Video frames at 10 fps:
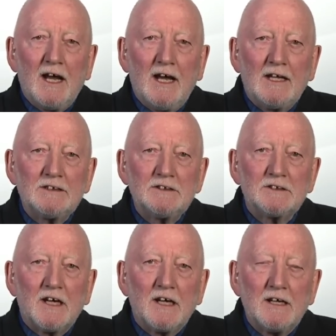
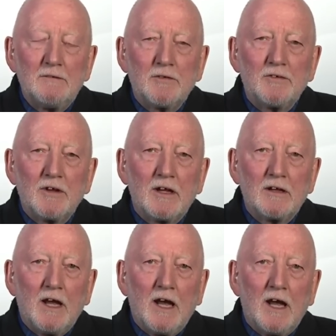And he was
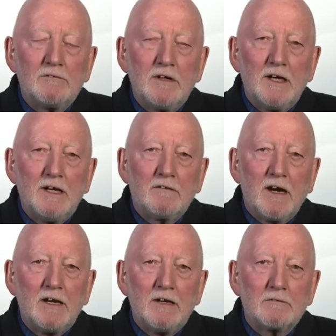a really
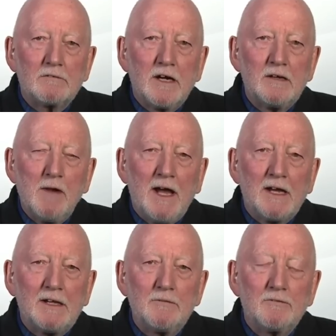great
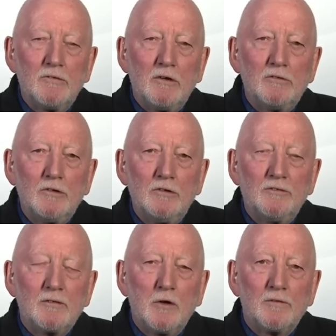man. He ruled
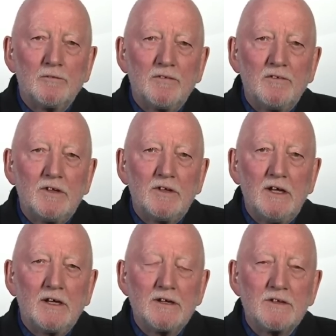for more than 50
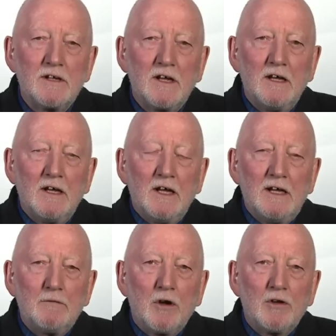years.
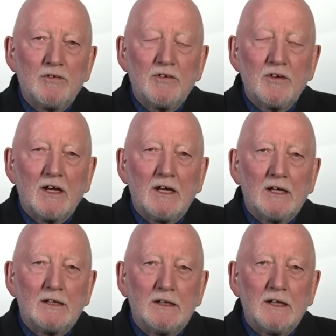He was,
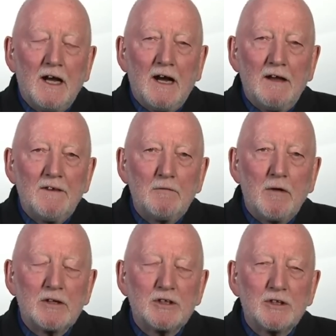I think
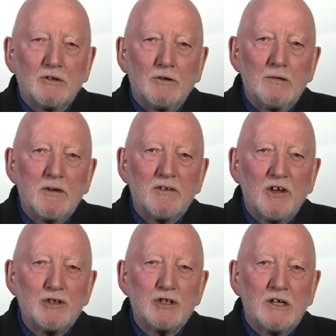one should call him a
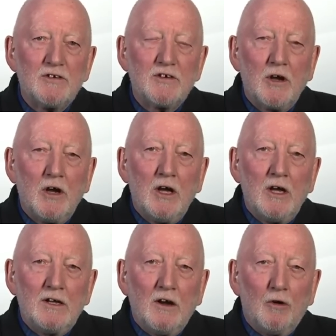socialist
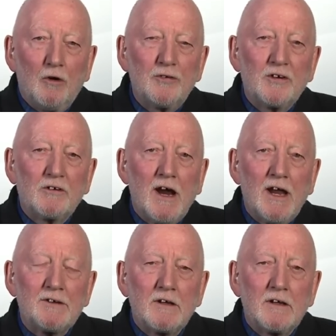autocrat.